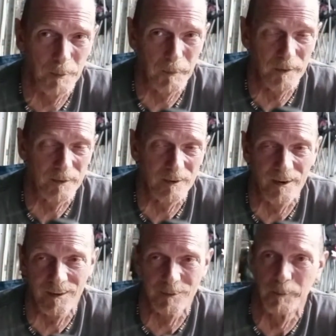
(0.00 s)
I'm gonna have to try
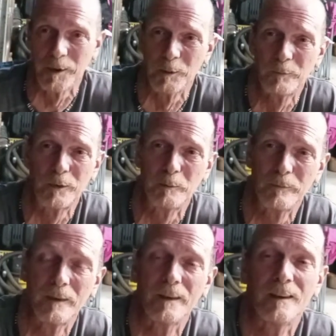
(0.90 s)
to get some help from
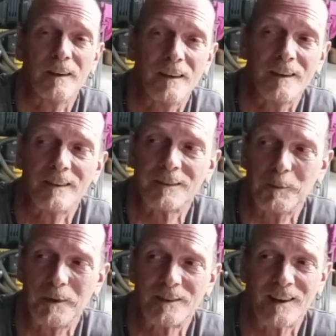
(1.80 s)

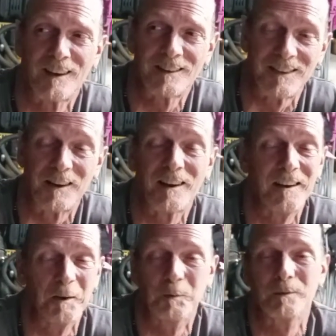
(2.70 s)
some of these guys. Larry
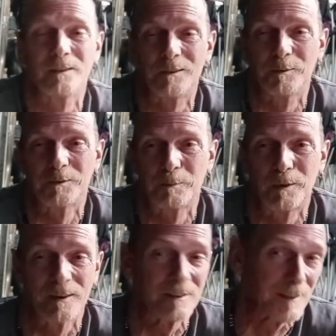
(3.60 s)
Helms is doing some
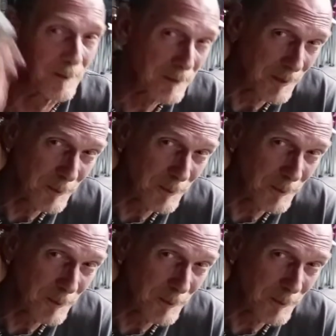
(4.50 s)
pretty good stuff.